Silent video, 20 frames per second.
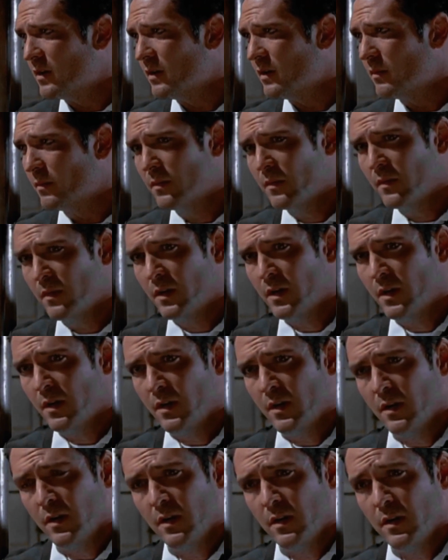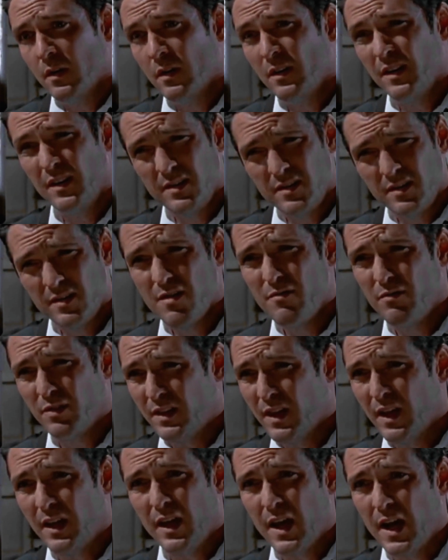alarm. They
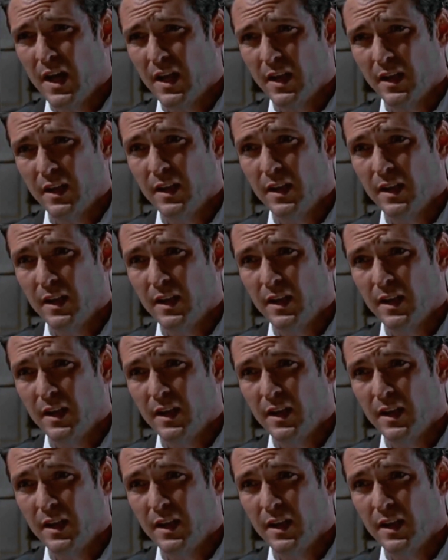deserve what they